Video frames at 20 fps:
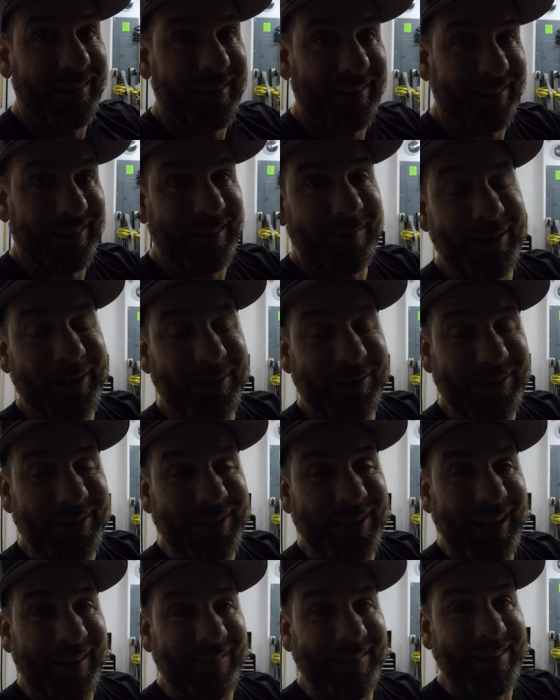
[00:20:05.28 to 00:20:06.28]
Let me know in the
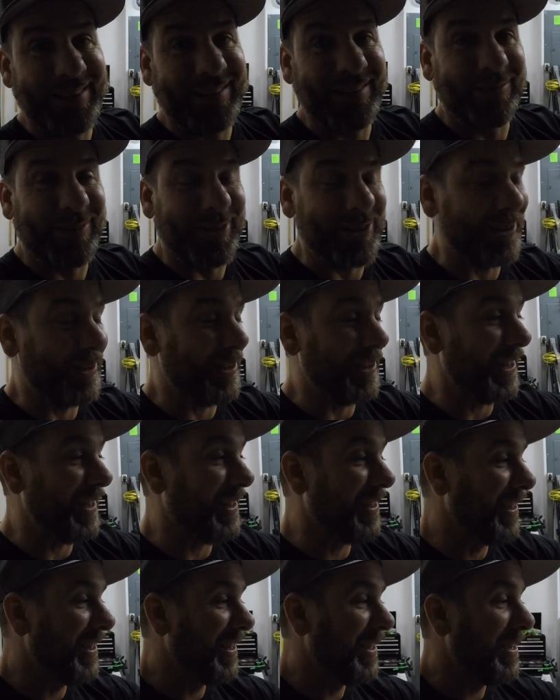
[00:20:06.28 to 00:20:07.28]
comments what you think.